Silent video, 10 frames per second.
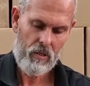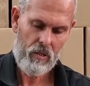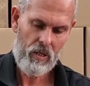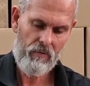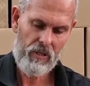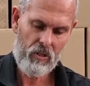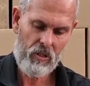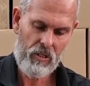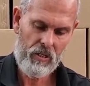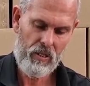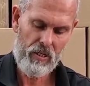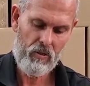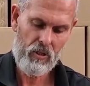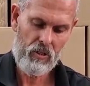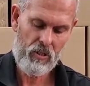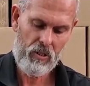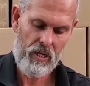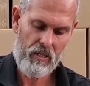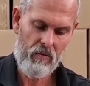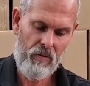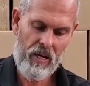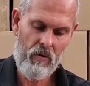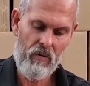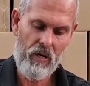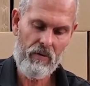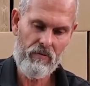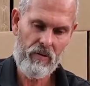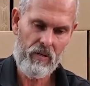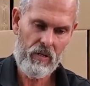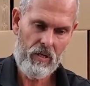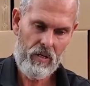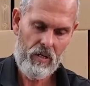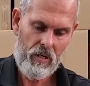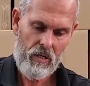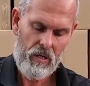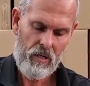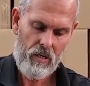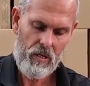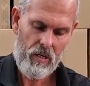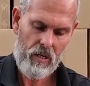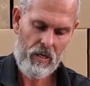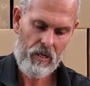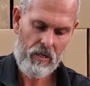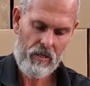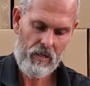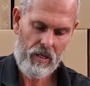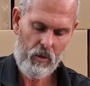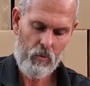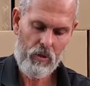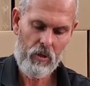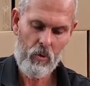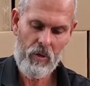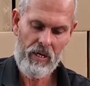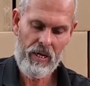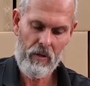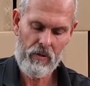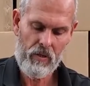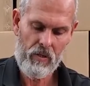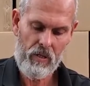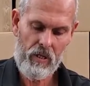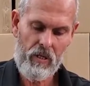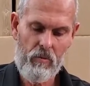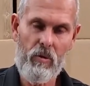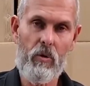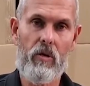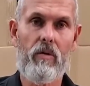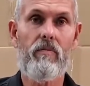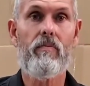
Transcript: obviously then just take the valve off uh, and work your way down to the motor.